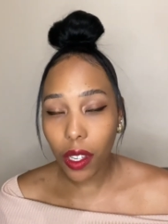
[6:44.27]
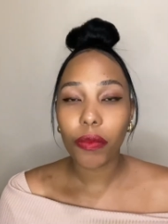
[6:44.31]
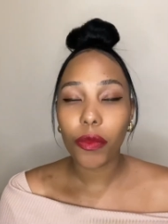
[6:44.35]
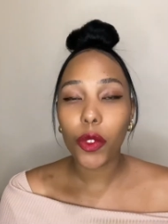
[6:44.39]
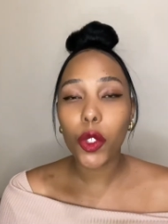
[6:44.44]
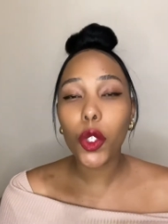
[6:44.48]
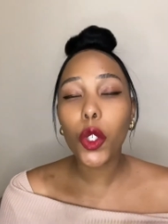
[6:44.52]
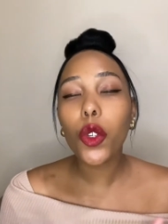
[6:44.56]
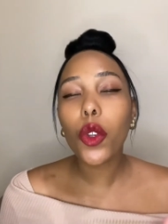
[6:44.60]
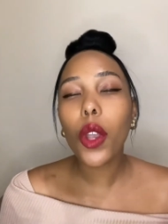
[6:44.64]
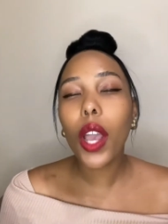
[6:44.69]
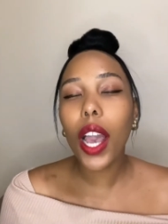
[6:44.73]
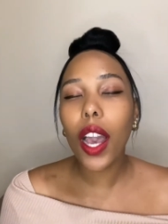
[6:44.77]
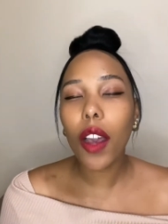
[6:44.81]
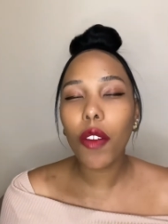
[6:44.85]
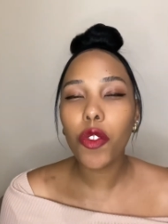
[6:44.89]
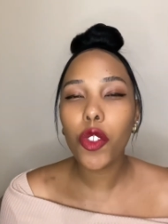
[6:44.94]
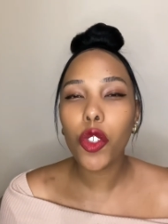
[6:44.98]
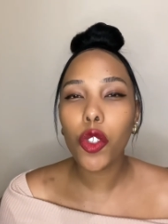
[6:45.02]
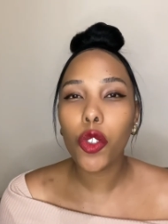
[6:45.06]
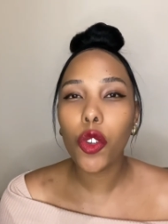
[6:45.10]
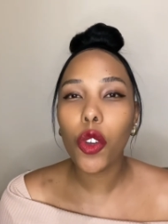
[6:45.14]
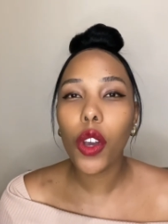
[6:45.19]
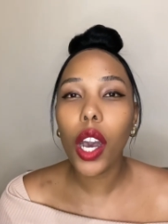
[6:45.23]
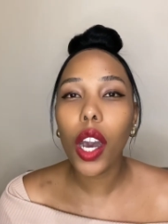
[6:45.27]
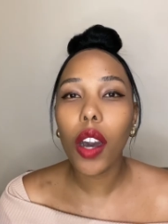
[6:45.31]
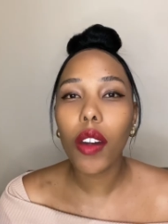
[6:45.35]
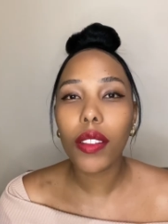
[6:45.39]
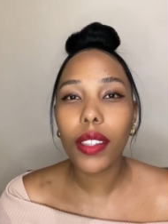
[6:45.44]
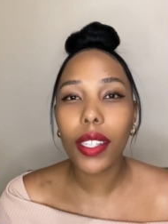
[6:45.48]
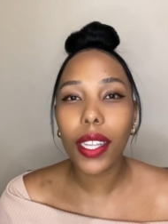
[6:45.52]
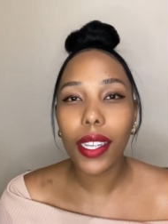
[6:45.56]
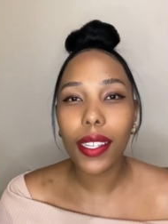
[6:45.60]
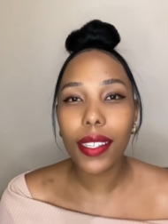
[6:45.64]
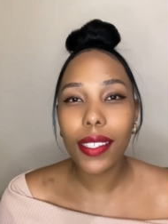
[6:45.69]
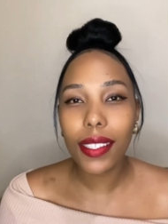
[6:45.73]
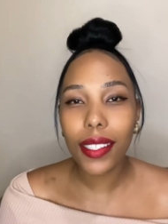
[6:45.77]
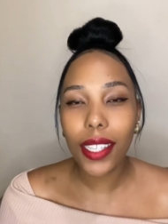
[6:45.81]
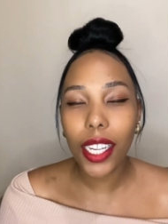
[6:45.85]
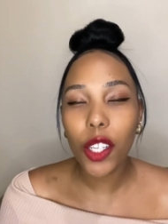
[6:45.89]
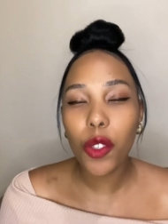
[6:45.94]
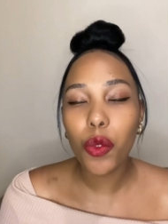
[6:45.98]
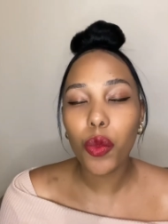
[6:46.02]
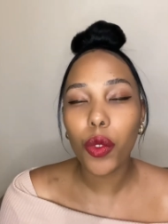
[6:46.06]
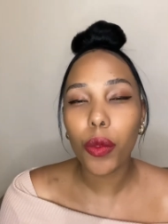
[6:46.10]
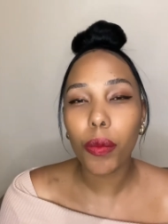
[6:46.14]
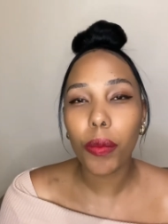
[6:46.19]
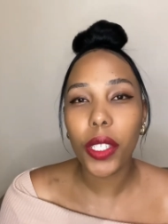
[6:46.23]
So you have to know how the estate
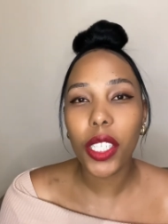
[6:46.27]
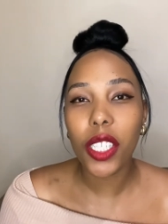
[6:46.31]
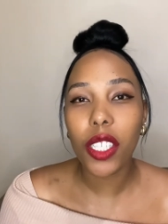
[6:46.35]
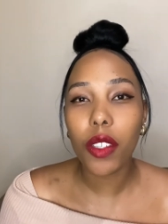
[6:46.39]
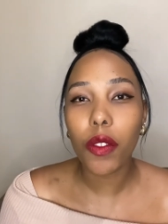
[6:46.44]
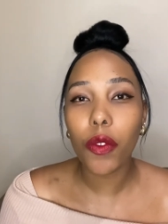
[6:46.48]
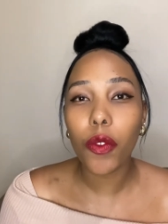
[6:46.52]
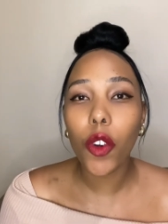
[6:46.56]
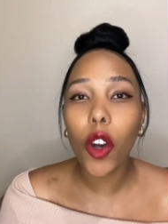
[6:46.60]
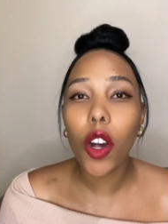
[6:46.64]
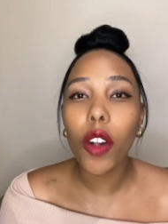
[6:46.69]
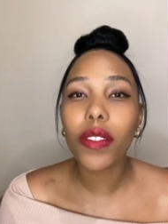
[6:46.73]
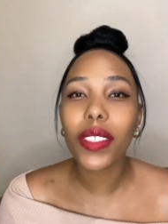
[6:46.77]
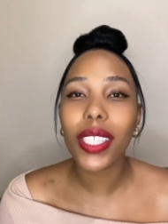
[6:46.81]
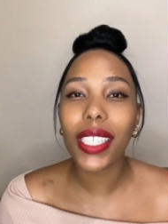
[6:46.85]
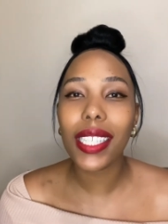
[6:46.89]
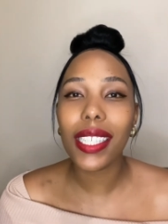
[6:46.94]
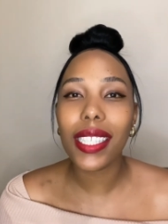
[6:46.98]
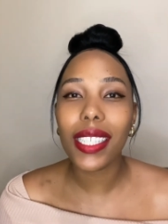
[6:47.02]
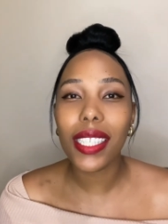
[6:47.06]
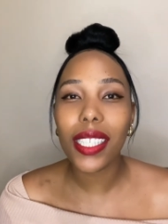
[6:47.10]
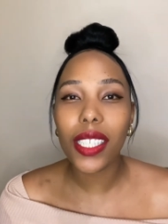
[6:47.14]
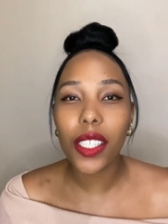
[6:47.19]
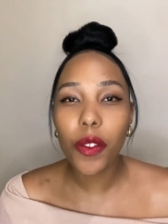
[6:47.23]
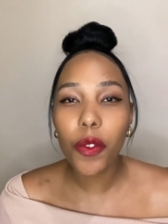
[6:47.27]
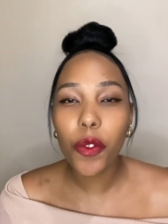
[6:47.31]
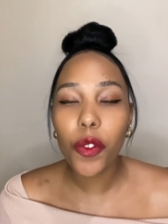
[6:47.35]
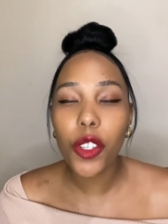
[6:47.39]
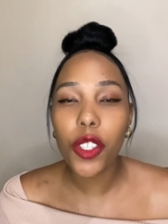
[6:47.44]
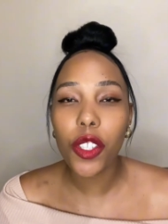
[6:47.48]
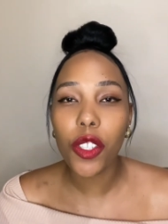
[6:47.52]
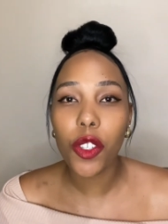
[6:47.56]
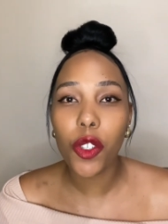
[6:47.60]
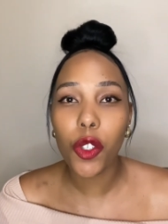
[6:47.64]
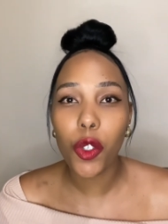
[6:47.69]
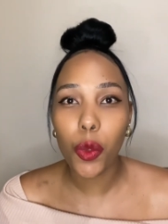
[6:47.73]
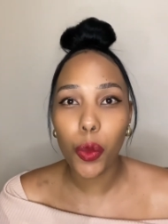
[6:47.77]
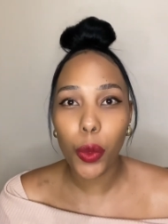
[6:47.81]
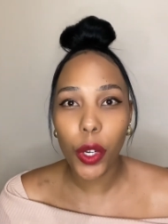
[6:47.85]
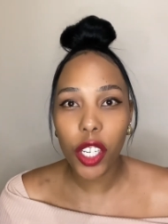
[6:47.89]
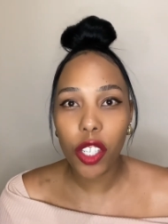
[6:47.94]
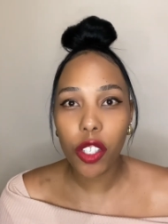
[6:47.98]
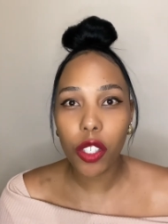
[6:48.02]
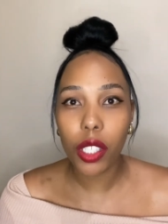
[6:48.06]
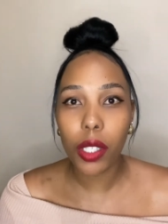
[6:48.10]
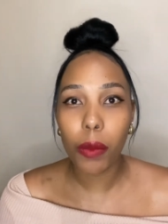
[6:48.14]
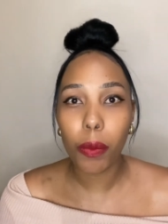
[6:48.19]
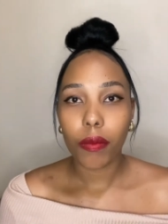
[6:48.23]
will be devolved in different
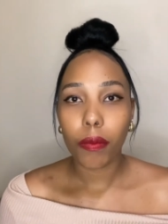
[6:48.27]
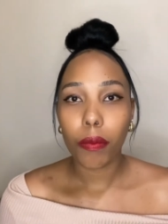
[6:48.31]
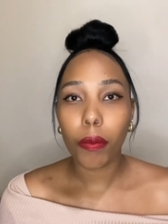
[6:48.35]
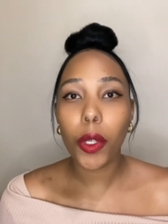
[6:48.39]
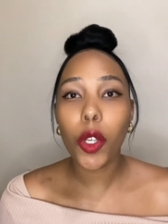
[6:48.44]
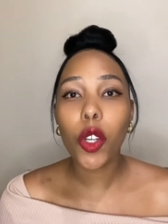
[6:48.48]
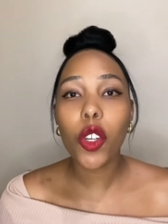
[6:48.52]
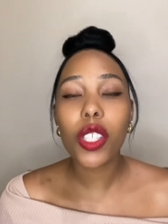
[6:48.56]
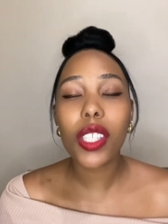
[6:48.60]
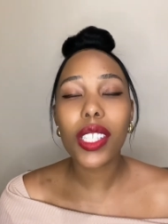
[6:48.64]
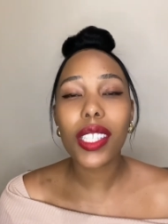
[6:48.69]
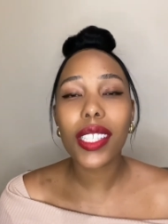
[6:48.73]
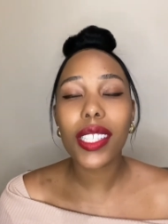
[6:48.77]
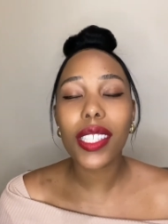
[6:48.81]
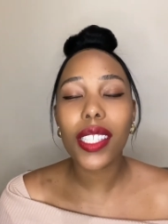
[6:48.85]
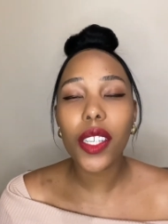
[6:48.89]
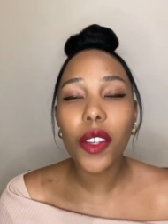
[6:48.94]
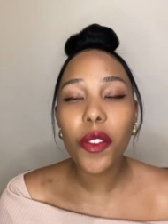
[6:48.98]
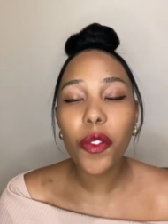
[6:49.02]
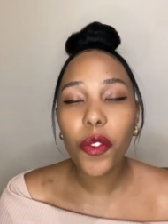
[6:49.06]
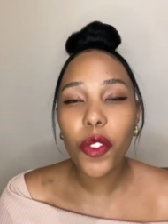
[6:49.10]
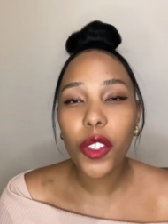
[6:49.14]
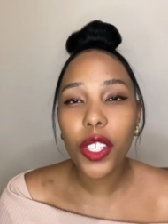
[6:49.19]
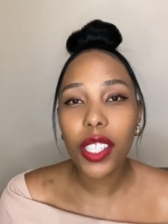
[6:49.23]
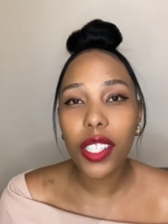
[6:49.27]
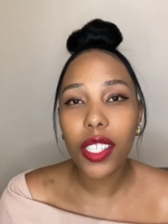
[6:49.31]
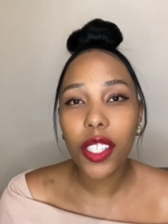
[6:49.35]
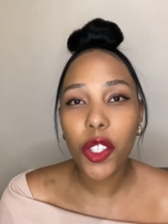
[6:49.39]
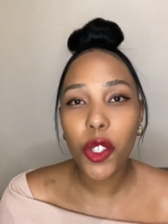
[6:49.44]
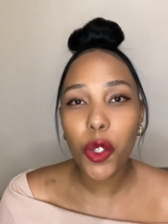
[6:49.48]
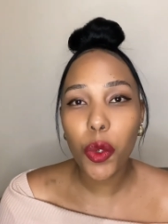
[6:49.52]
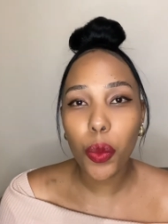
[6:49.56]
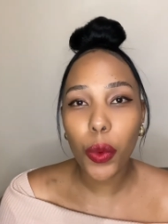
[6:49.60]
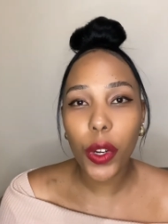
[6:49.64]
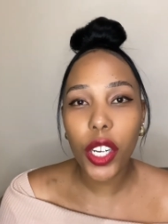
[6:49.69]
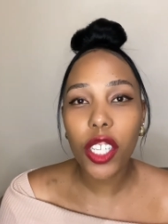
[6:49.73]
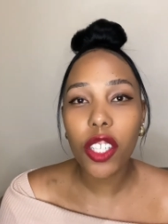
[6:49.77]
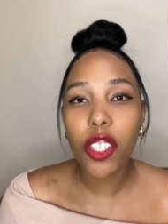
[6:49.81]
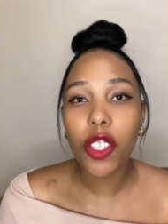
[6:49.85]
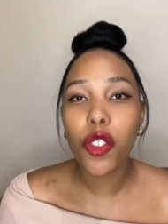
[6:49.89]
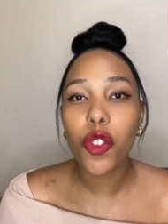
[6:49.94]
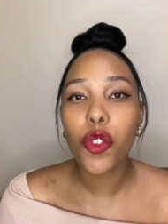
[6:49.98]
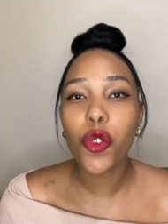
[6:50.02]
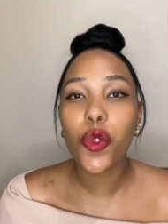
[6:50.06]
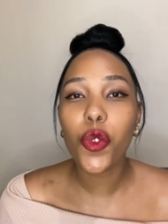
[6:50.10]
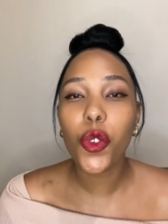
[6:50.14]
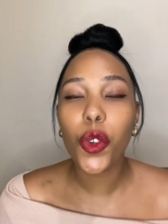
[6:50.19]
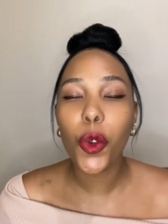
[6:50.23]
situations, because different
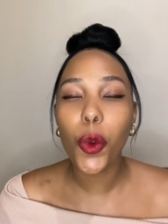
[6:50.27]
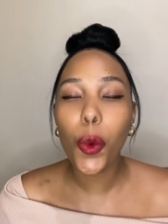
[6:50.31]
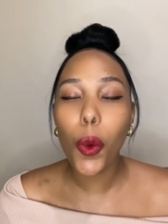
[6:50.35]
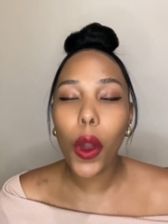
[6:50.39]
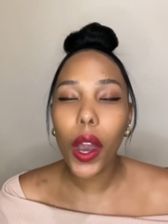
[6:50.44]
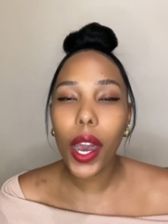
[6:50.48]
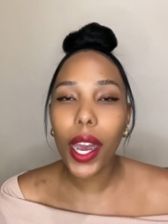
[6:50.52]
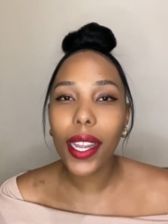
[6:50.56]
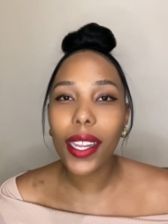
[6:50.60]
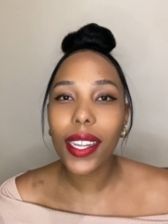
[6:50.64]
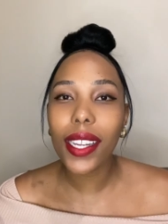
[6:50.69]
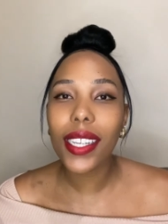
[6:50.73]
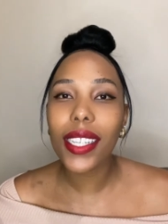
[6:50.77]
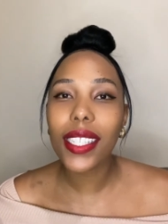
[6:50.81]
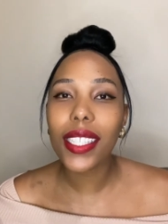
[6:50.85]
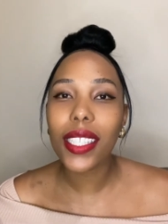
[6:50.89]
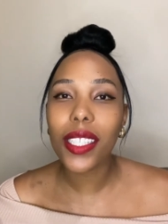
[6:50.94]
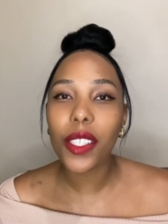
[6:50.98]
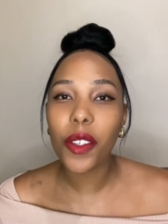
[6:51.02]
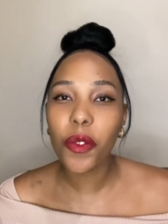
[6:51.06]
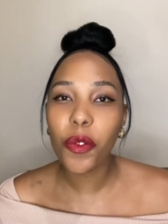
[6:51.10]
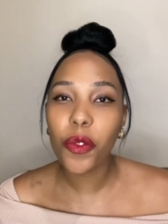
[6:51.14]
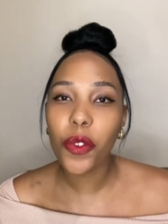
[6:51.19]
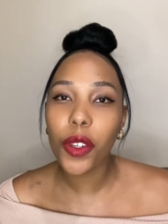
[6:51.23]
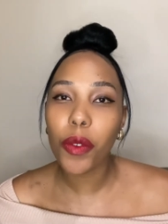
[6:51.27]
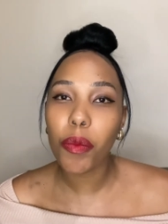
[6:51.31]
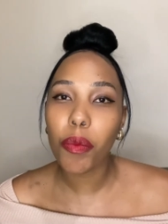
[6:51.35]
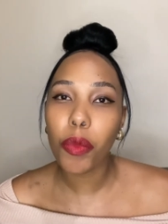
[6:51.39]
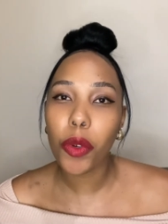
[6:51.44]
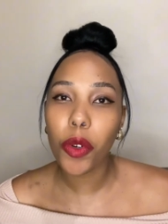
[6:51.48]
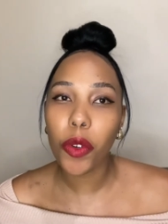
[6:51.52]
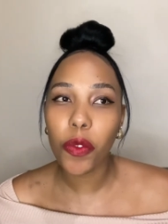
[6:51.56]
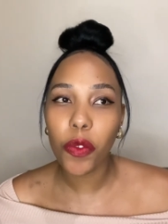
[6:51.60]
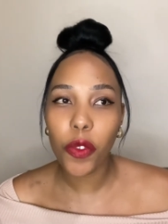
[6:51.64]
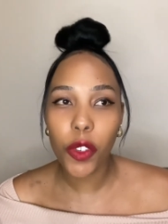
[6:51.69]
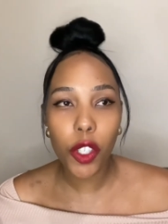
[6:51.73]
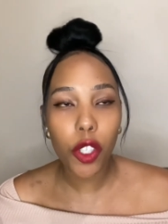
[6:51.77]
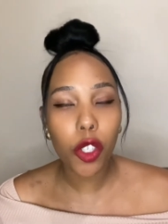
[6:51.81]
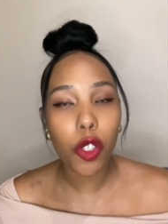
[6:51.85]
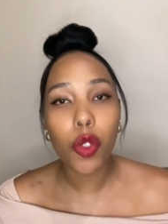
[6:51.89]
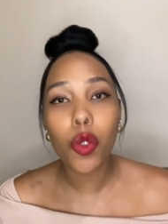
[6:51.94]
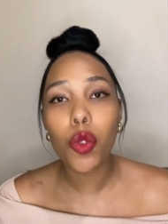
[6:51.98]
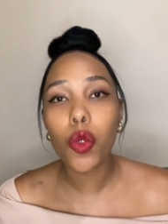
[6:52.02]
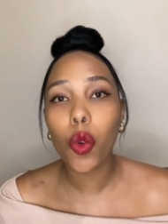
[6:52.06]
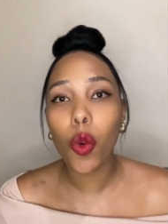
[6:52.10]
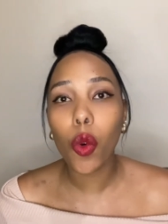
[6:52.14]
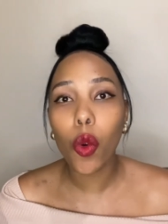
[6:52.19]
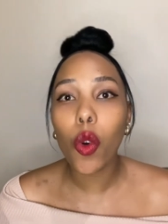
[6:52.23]
situations require different provisions
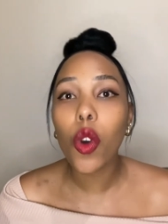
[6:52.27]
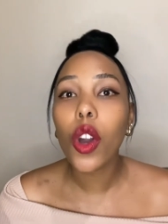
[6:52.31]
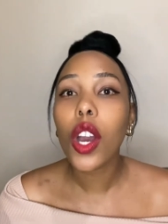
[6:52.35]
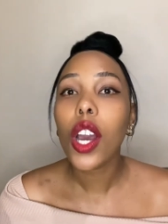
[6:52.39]
or